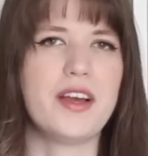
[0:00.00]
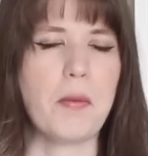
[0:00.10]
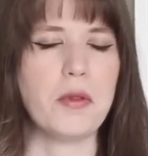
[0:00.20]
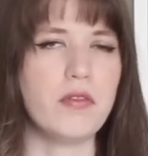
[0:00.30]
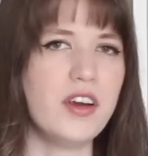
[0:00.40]
to me a
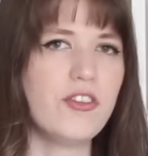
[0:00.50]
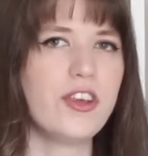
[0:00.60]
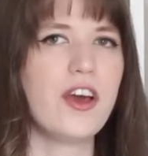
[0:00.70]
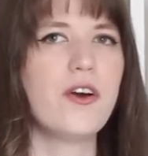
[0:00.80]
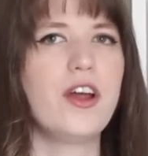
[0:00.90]
couple of years
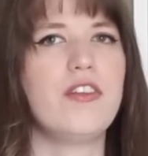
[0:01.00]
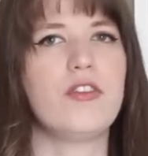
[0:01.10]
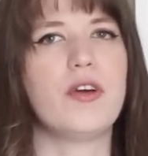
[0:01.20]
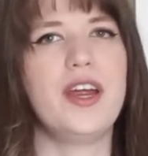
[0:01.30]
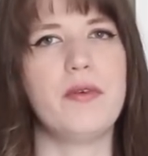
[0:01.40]
ago and it's
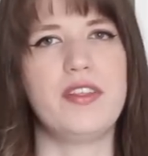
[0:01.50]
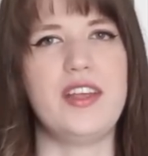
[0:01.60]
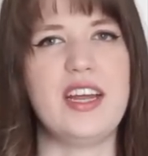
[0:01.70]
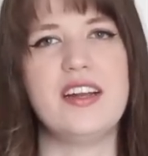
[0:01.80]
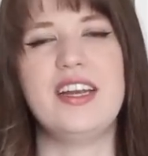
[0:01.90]
great with the